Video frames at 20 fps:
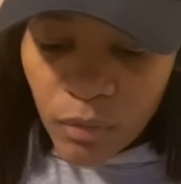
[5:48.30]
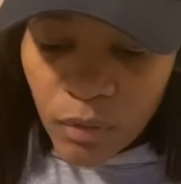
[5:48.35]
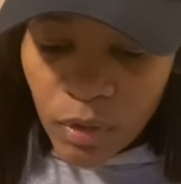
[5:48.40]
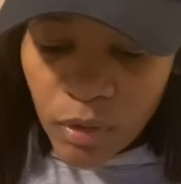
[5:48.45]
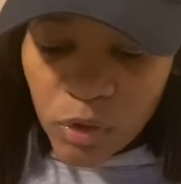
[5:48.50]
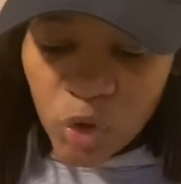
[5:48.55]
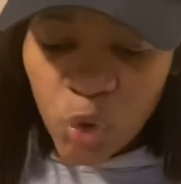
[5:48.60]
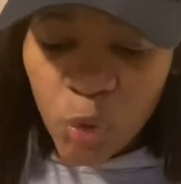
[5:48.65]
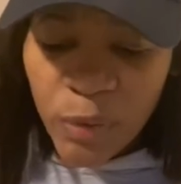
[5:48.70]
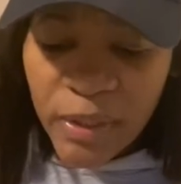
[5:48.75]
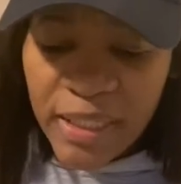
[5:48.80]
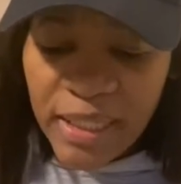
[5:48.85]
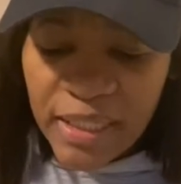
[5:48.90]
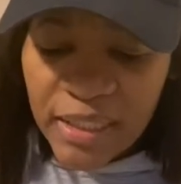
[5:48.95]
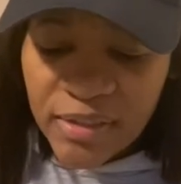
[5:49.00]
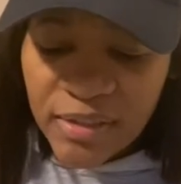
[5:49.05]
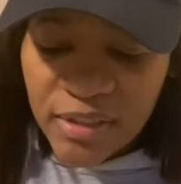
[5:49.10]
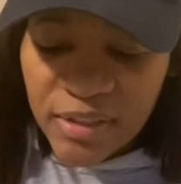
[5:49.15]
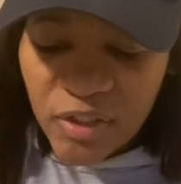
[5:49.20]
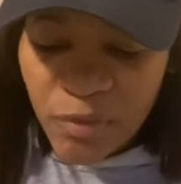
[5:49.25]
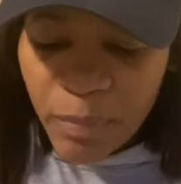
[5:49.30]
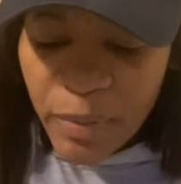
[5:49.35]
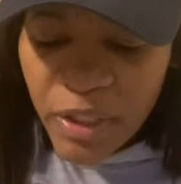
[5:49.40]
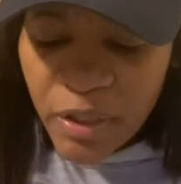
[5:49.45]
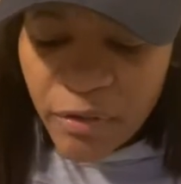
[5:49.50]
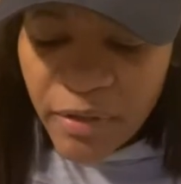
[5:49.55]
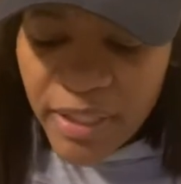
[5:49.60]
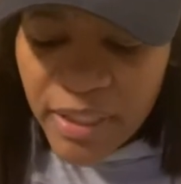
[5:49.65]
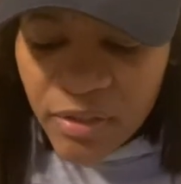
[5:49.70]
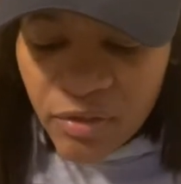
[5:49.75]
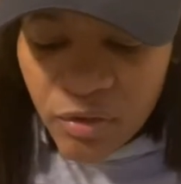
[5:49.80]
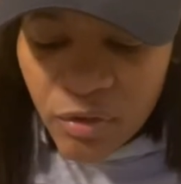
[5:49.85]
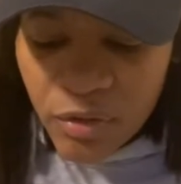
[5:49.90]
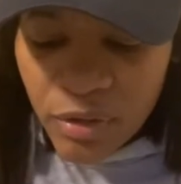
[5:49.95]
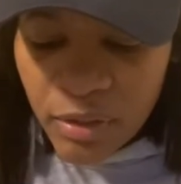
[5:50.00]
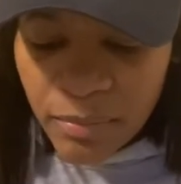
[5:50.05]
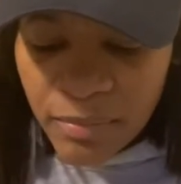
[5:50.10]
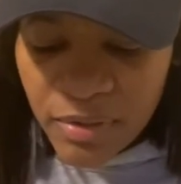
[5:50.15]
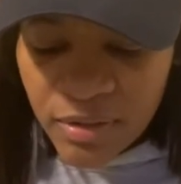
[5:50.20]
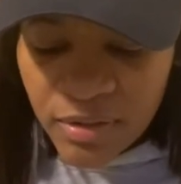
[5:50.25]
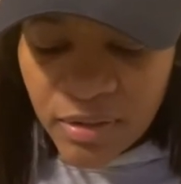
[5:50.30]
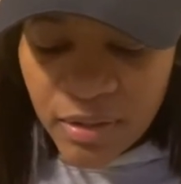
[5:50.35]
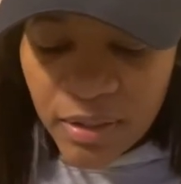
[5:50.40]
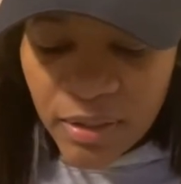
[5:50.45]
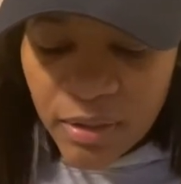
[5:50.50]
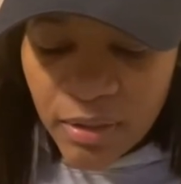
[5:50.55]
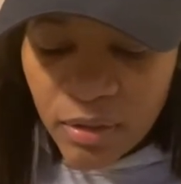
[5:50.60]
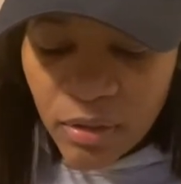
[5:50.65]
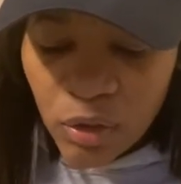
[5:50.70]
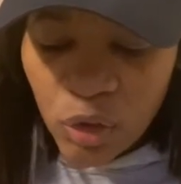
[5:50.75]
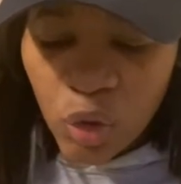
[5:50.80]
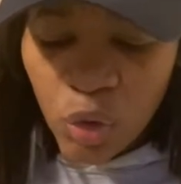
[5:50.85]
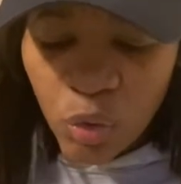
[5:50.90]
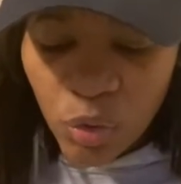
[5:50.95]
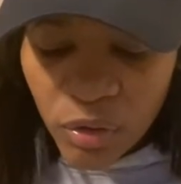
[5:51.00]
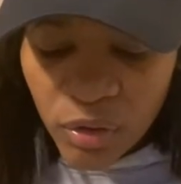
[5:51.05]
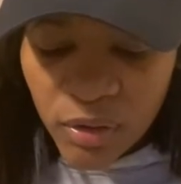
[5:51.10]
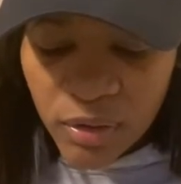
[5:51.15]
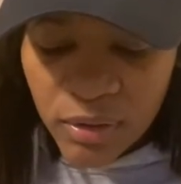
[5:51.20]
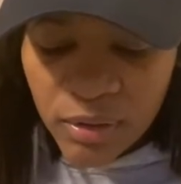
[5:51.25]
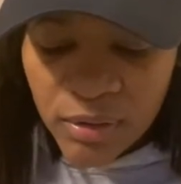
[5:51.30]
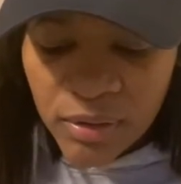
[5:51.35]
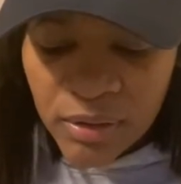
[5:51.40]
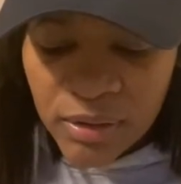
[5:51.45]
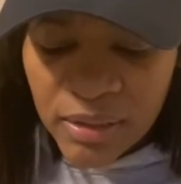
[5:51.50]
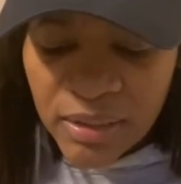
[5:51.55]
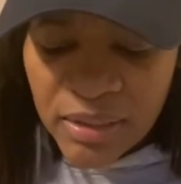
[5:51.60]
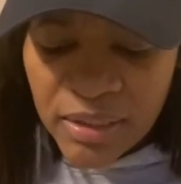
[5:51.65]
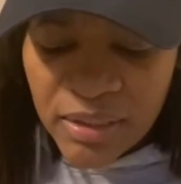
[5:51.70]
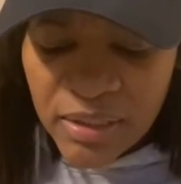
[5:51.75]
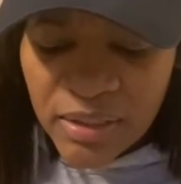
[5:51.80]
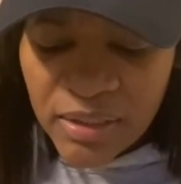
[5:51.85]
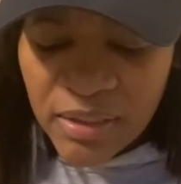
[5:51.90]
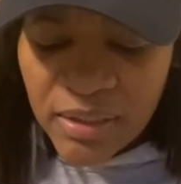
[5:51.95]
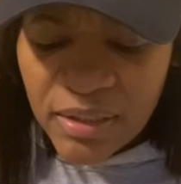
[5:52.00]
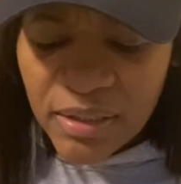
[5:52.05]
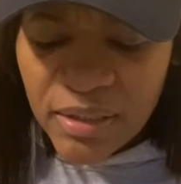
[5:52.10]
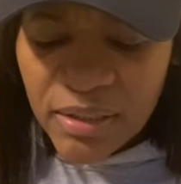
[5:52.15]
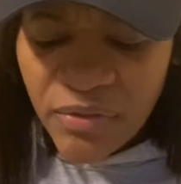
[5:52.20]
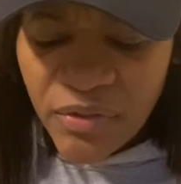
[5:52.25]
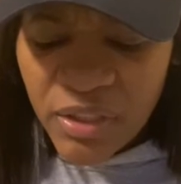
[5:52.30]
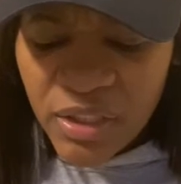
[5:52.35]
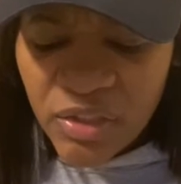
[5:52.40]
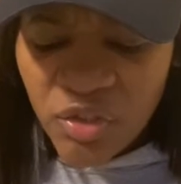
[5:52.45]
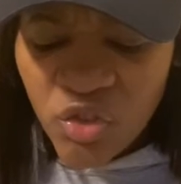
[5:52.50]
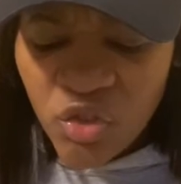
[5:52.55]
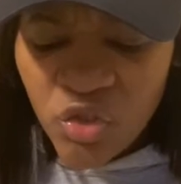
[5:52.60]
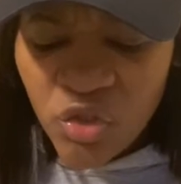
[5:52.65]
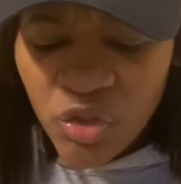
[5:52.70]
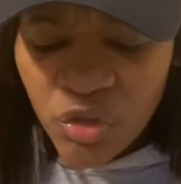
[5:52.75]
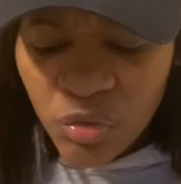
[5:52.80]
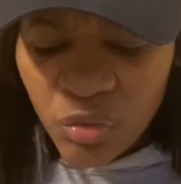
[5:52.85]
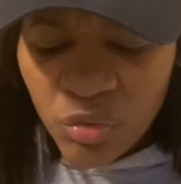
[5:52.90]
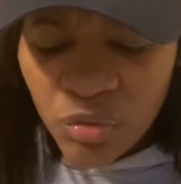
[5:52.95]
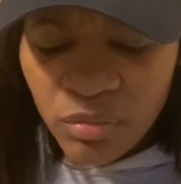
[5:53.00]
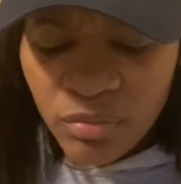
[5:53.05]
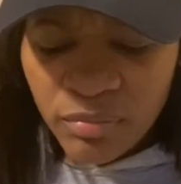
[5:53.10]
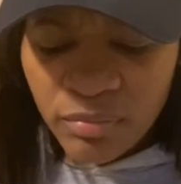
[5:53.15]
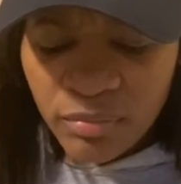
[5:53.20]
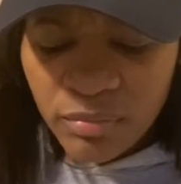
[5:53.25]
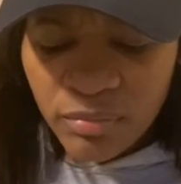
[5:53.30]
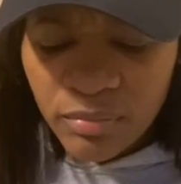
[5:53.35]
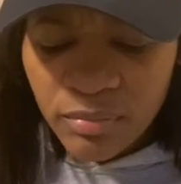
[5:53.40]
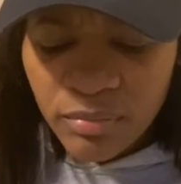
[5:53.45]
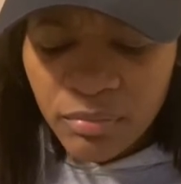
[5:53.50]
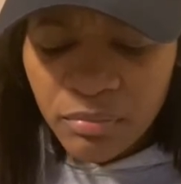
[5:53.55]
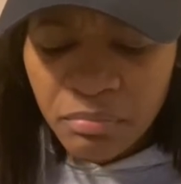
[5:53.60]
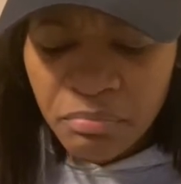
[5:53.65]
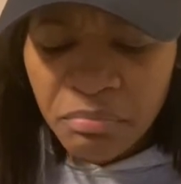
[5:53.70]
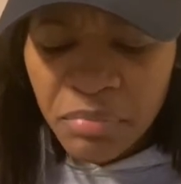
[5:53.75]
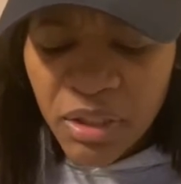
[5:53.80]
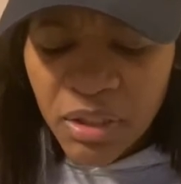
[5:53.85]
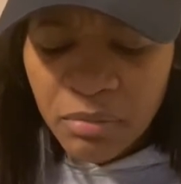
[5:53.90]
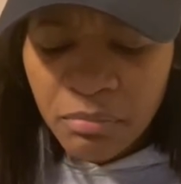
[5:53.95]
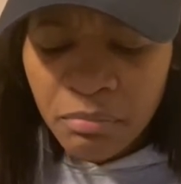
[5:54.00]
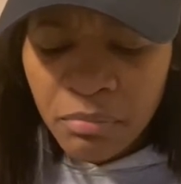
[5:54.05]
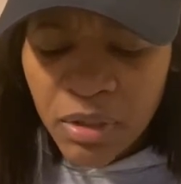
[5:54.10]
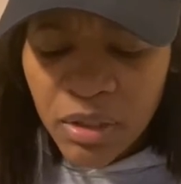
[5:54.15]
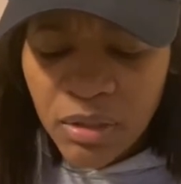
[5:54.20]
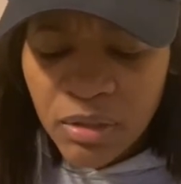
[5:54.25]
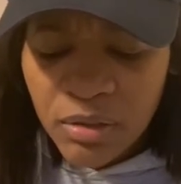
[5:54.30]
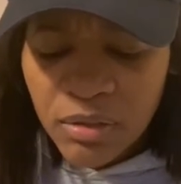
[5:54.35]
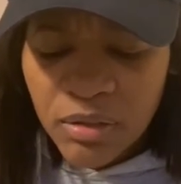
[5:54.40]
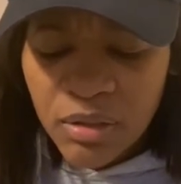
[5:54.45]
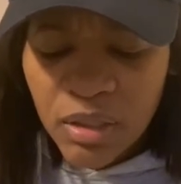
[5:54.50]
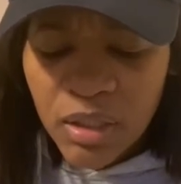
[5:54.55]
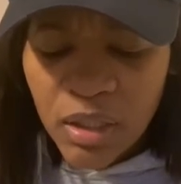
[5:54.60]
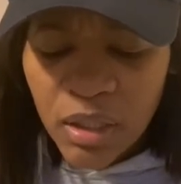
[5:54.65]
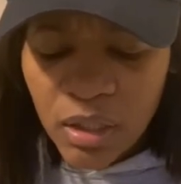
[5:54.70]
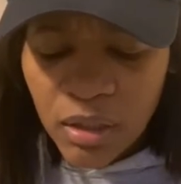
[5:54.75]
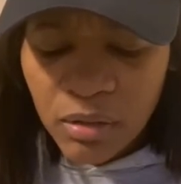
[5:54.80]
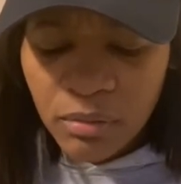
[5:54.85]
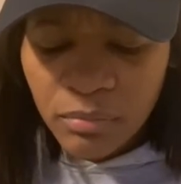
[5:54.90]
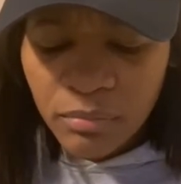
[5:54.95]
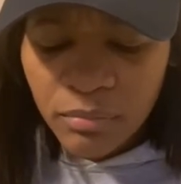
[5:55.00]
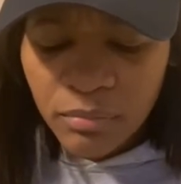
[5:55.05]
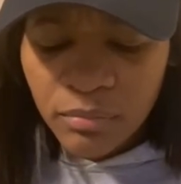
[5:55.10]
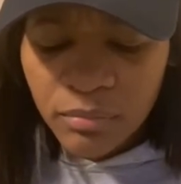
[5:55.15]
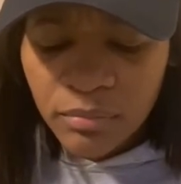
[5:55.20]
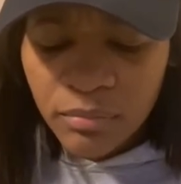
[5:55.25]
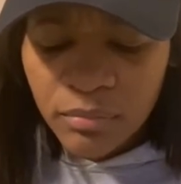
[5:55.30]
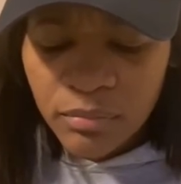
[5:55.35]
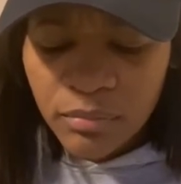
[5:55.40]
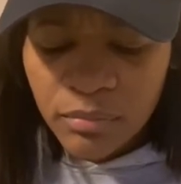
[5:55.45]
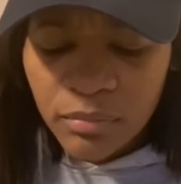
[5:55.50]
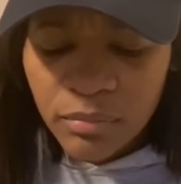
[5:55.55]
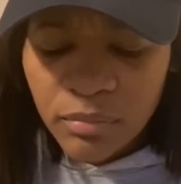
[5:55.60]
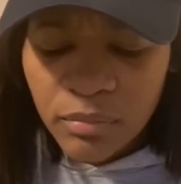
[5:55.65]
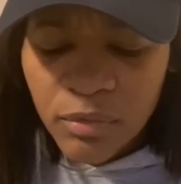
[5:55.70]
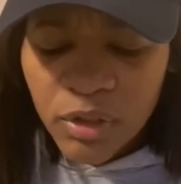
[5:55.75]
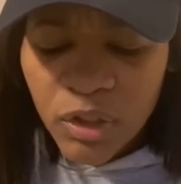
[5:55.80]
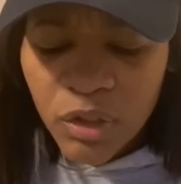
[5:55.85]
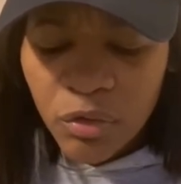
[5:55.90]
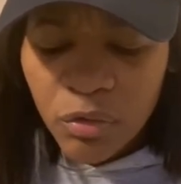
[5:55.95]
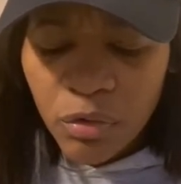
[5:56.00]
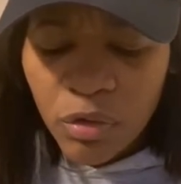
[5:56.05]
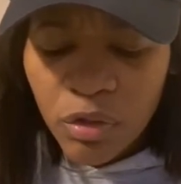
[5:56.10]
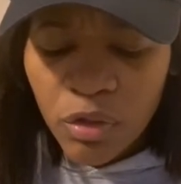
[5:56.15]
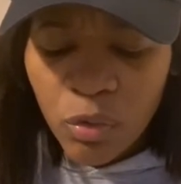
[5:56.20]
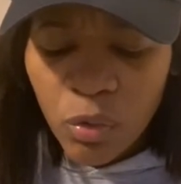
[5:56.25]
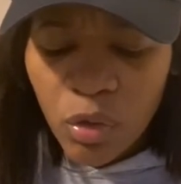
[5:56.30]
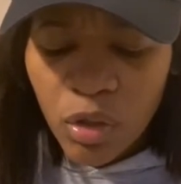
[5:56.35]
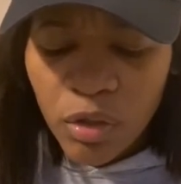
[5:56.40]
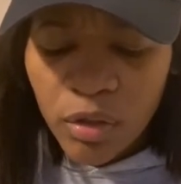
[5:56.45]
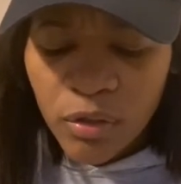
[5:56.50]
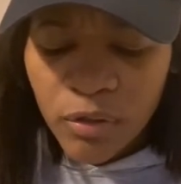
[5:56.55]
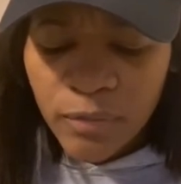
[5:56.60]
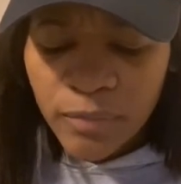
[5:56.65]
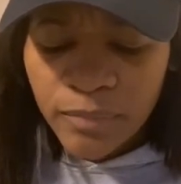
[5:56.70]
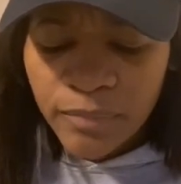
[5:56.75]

28 it says, Peter answered him and said, Lord, if it is you, bid me to come to you on the water.